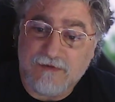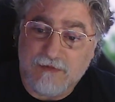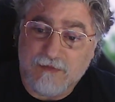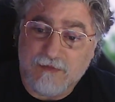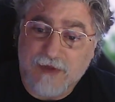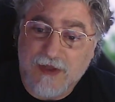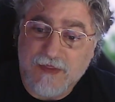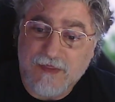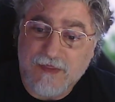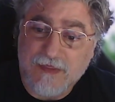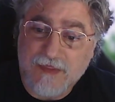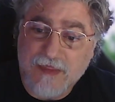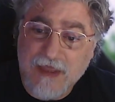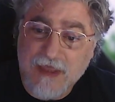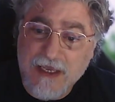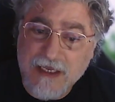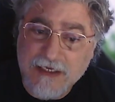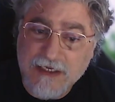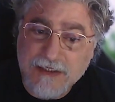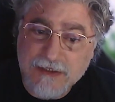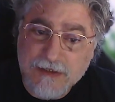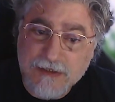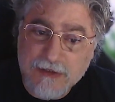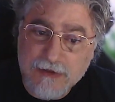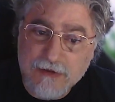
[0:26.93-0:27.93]
but they
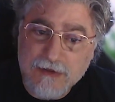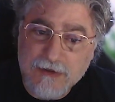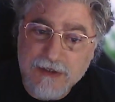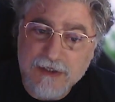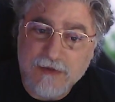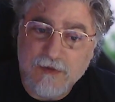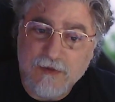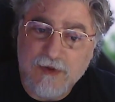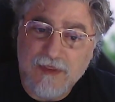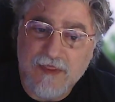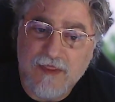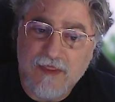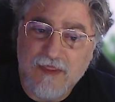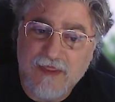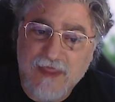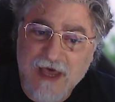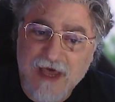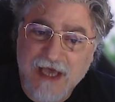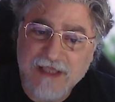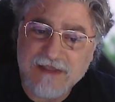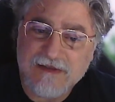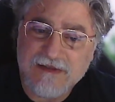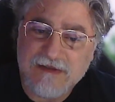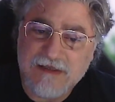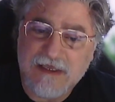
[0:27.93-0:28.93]
do it with
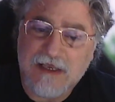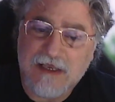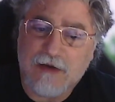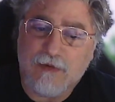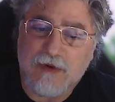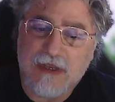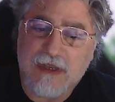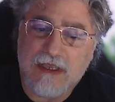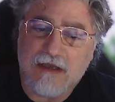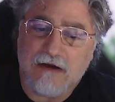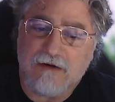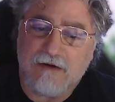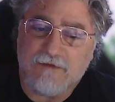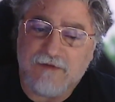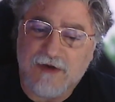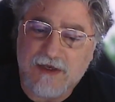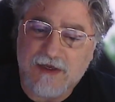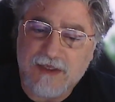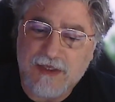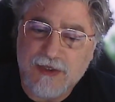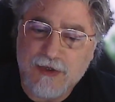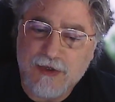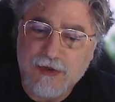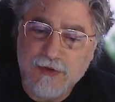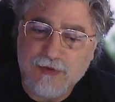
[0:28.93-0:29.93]
that degree of
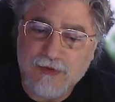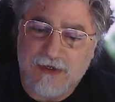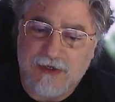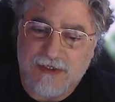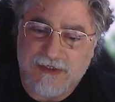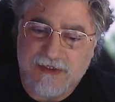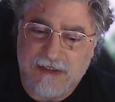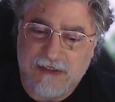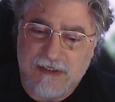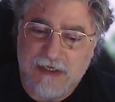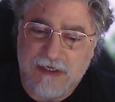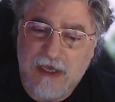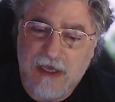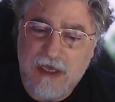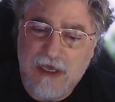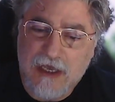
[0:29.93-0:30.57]
accuracy